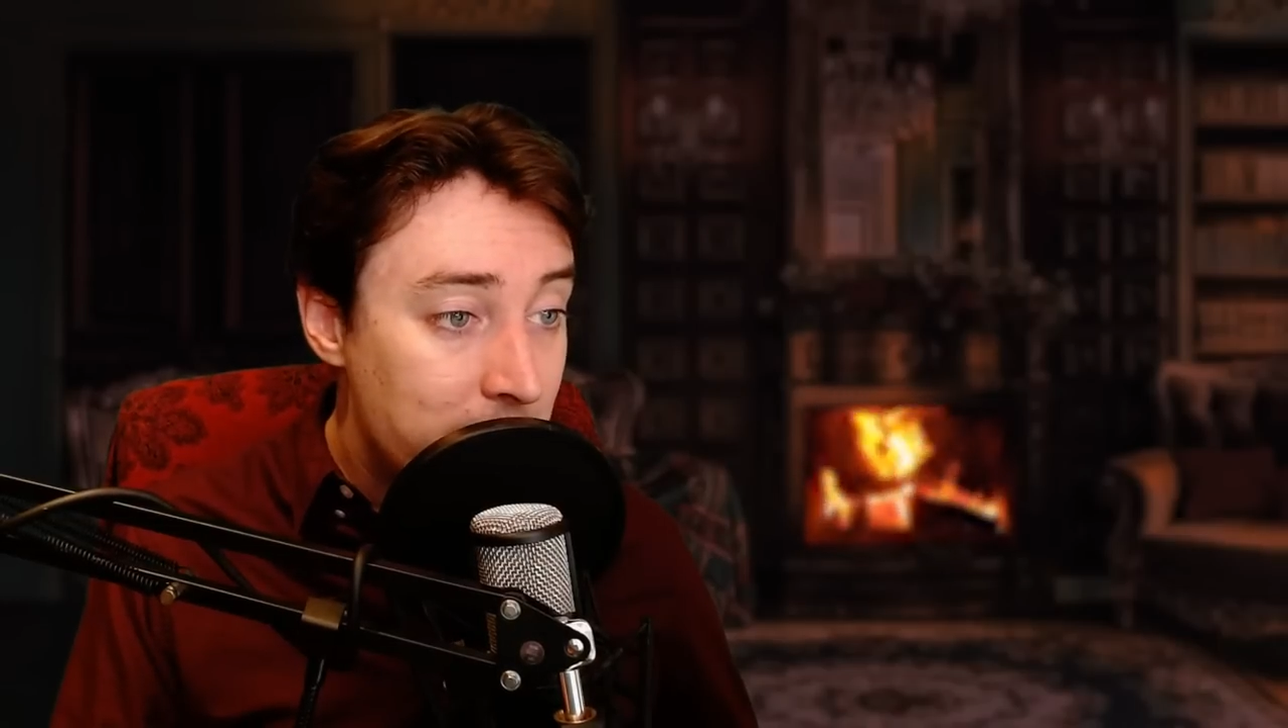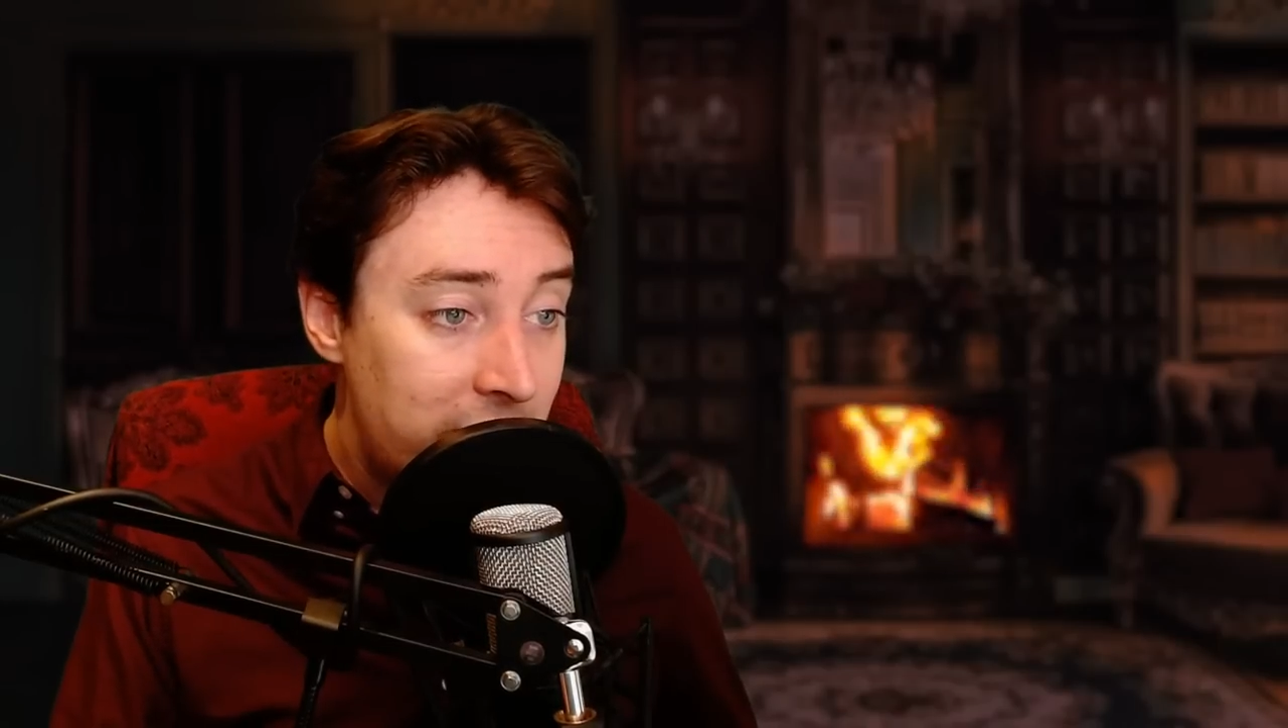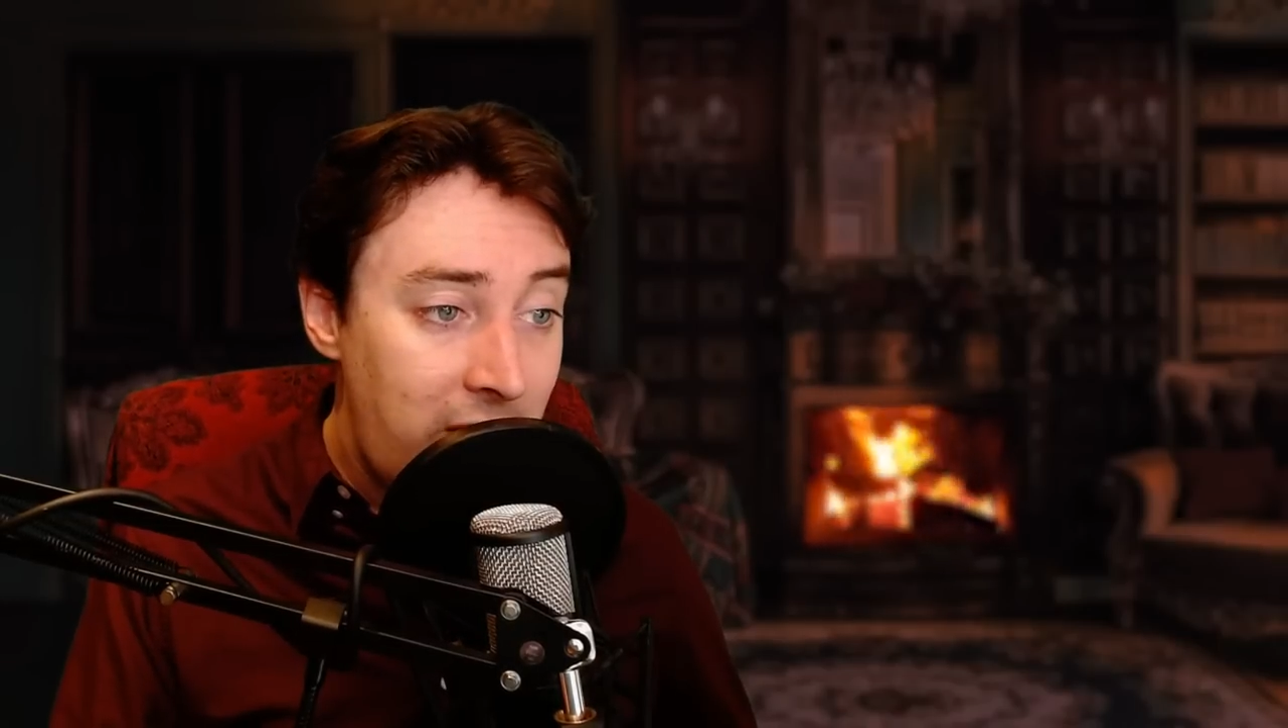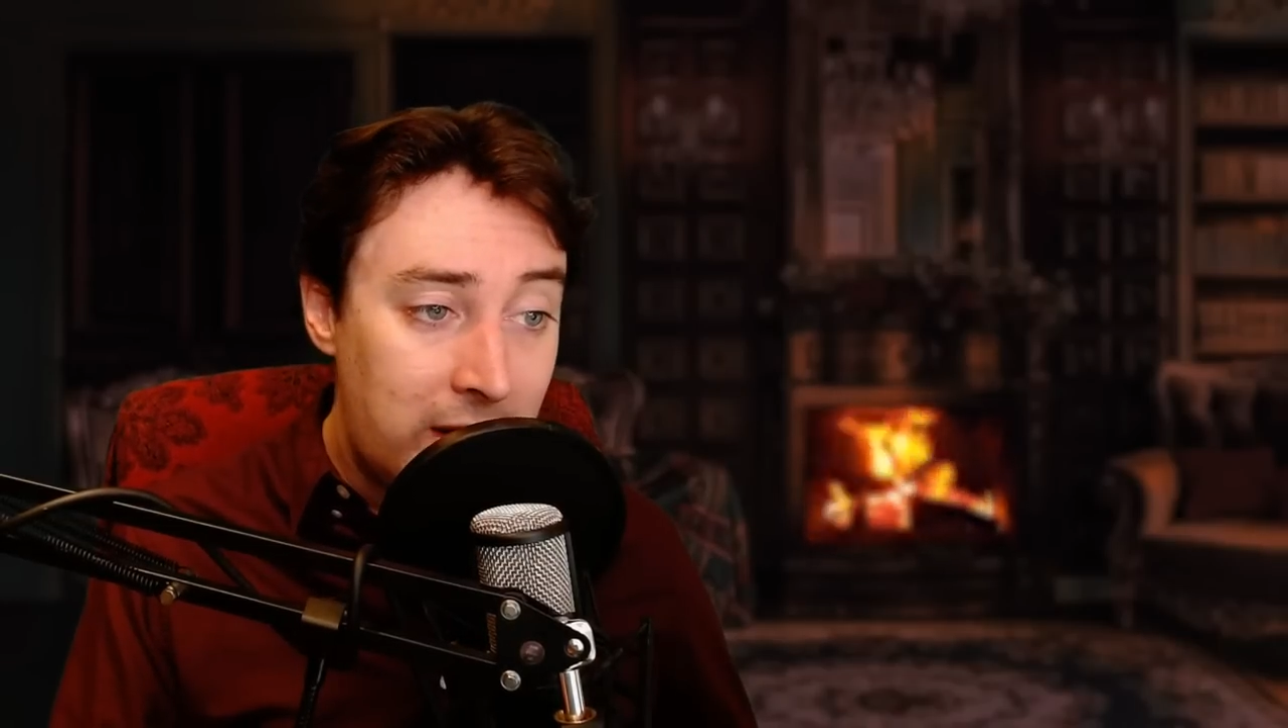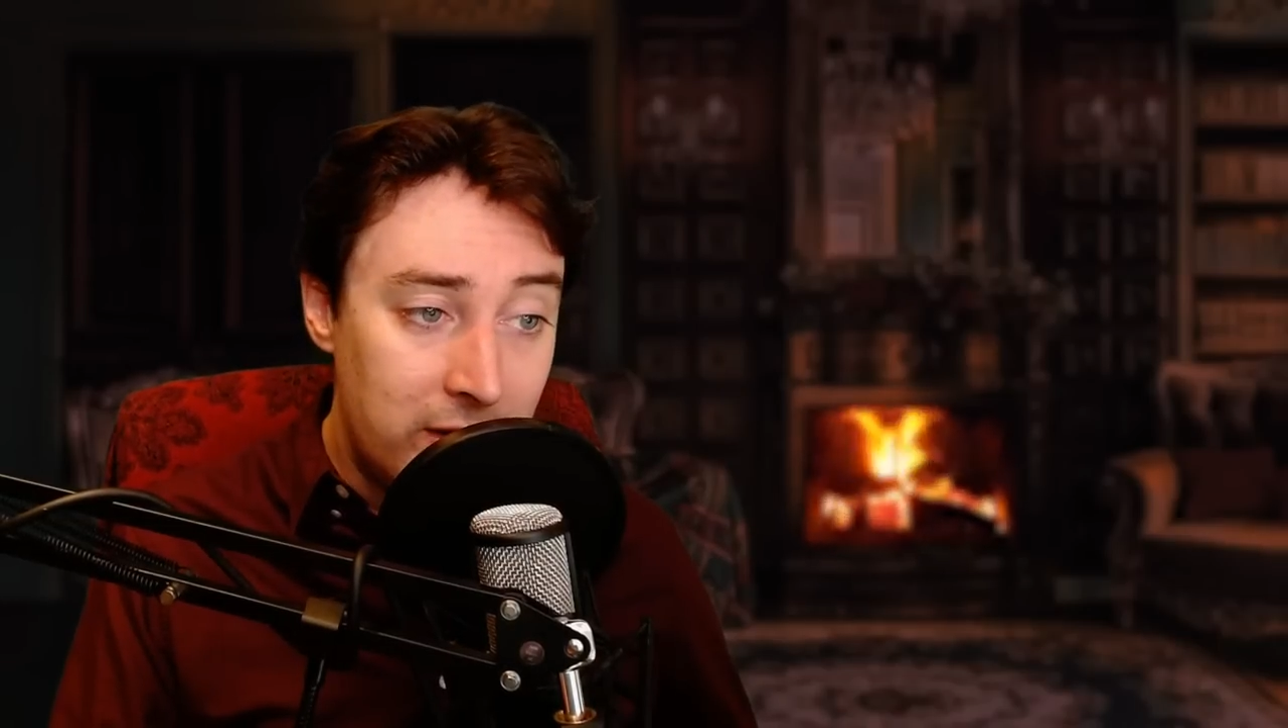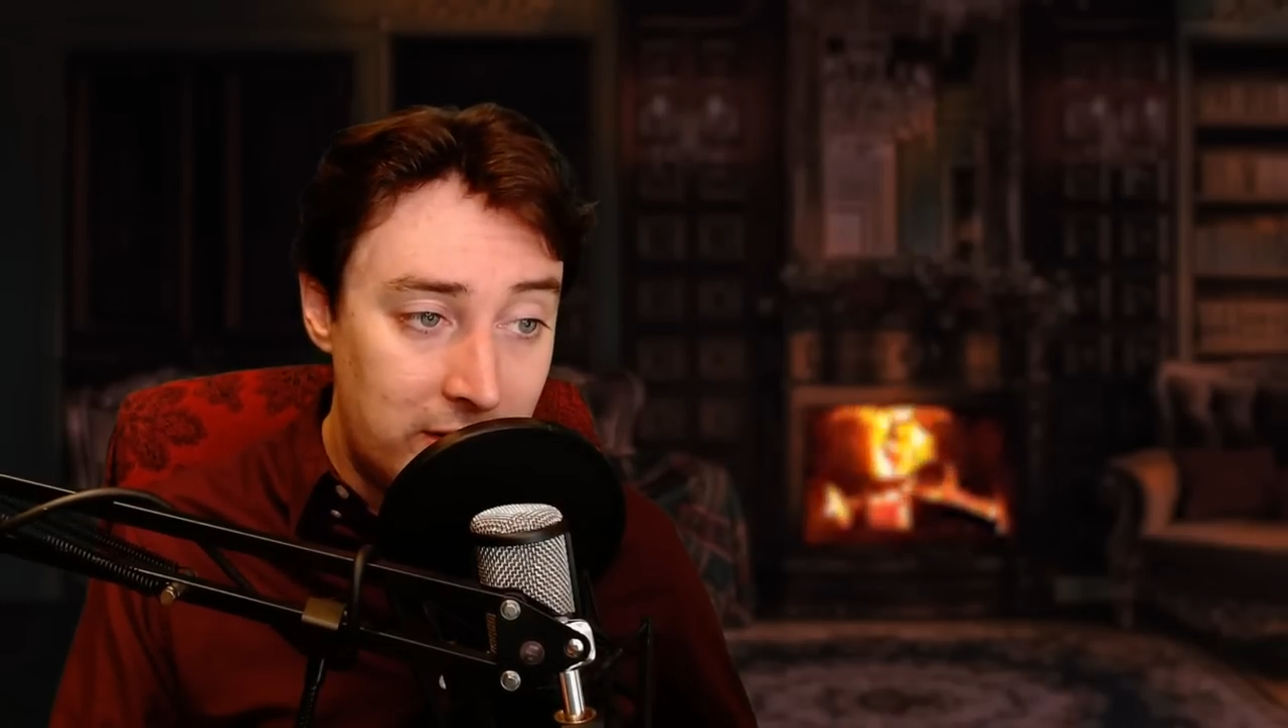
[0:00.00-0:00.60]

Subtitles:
a second